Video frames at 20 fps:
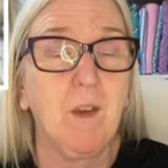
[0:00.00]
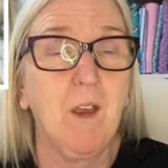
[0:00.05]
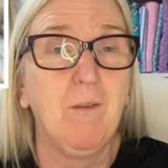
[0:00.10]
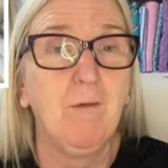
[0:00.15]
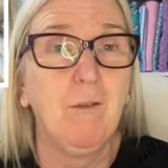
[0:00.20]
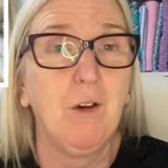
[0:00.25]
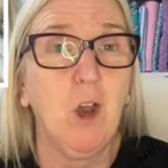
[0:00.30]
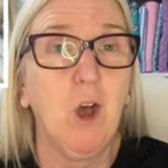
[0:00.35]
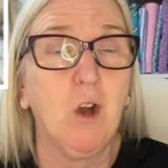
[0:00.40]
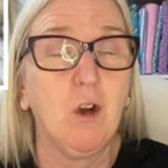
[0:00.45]

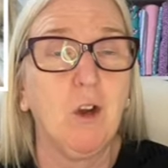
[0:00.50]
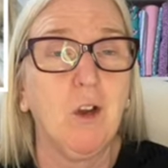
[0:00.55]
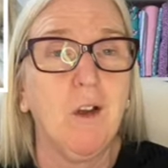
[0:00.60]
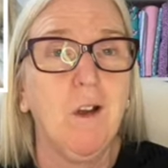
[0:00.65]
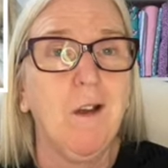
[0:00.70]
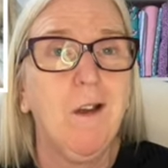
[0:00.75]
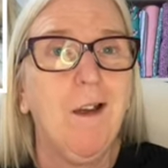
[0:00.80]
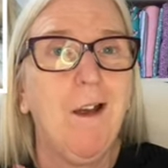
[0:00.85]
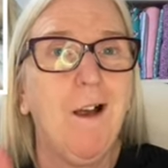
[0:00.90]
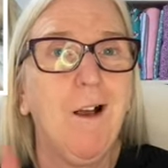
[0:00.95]
vlog,
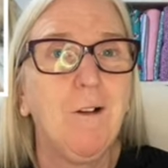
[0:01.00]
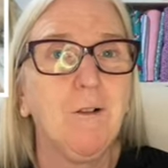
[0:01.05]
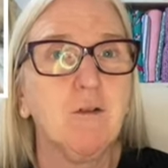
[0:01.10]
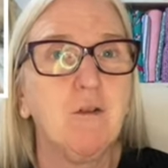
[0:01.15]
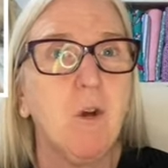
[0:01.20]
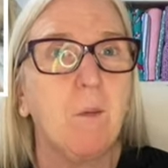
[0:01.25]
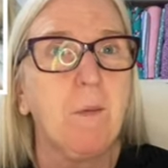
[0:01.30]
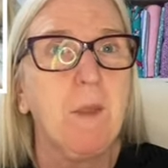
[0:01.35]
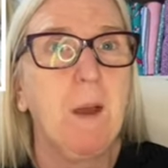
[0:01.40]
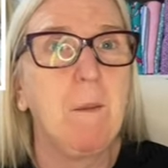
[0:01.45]
I'll
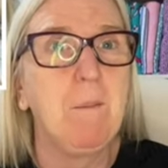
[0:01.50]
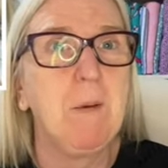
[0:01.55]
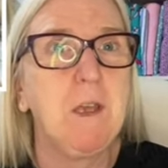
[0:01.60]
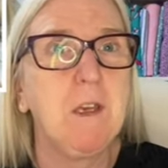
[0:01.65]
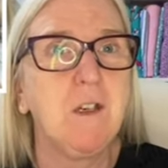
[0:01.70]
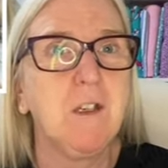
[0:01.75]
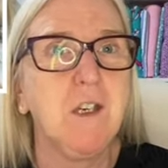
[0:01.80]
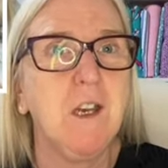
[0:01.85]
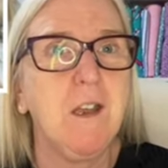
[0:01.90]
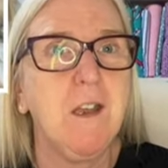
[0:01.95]
drop that
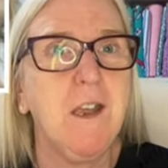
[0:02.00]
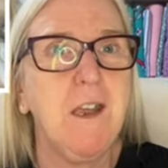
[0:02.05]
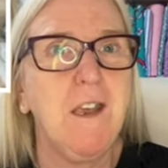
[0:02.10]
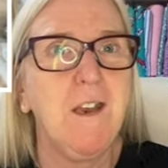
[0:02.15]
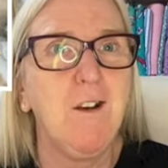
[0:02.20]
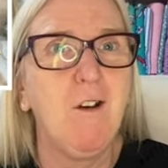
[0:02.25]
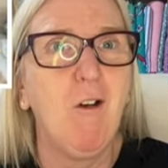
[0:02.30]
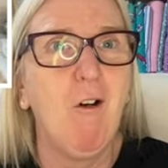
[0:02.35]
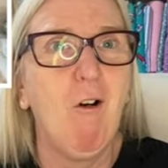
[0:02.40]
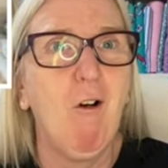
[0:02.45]
picture
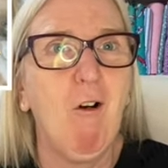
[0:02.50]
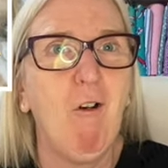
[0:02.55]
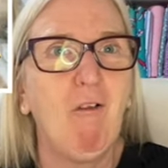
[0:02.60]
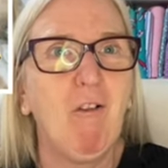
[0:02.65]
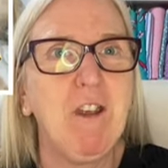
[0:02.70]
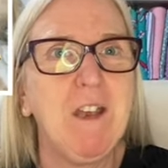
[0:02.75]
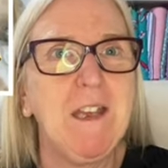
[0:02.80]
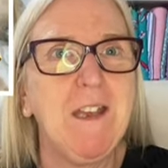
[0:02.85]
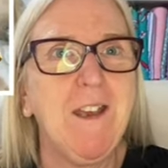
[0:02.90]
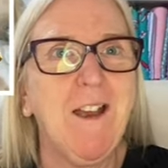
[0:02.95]
in of
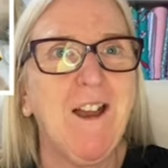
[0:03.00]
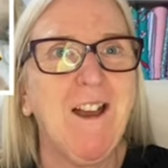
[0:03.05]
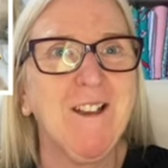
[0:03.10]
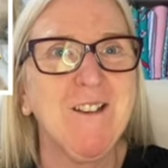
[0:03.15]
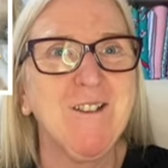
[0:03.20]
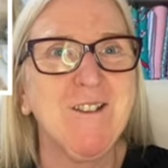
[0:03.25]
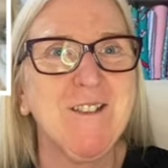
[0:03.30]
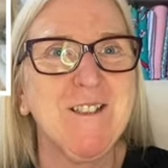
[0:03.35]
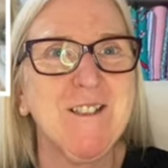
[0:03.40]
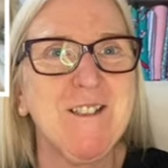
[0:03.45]
it
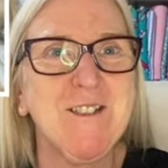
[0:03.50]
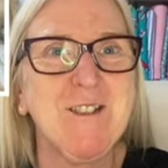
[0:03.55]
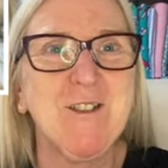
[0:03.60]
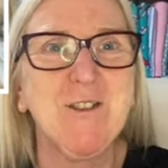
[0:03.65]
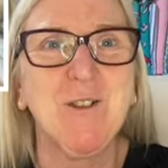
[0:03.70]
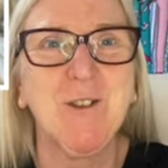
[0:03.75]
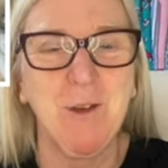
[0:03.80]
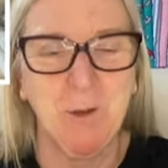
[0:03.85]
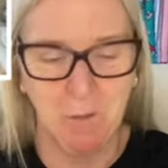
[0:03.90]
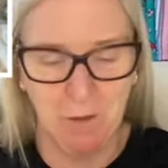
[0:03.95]
and
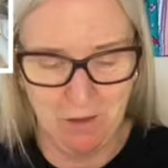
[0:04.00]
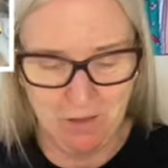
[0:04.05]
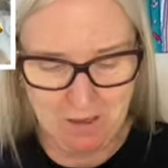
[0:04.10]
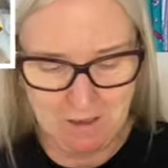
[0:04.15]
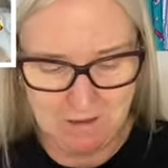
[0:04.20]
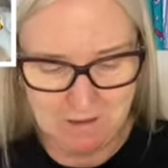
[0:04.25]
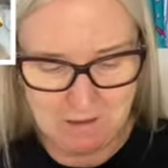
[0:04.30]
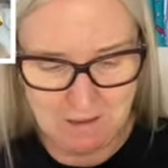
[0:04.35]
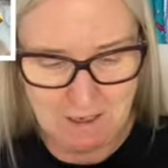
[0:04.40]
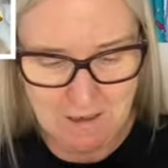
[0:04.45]
show you what
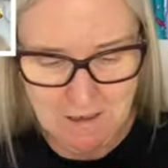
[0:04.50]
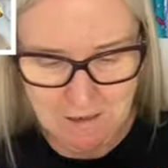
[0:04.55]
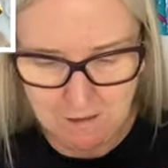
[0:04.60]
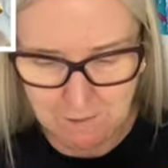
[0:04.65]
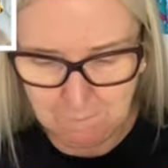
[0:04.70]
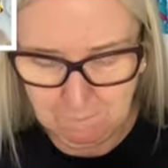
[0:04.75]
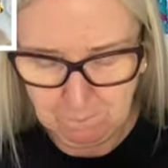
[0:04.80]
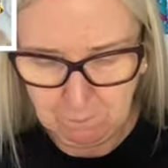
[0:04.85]
that's like.